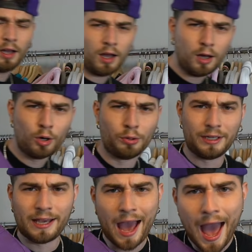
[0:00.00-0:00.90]
Oh
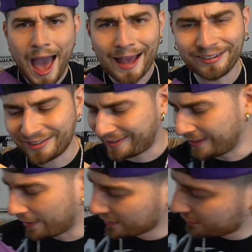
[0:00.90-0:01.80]
yes.
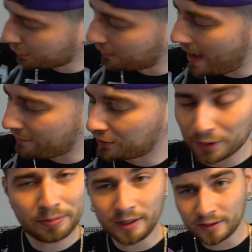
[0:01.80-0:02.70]
Now this little
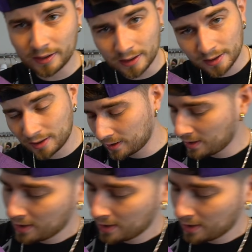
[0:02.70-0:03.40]
lavender piece is,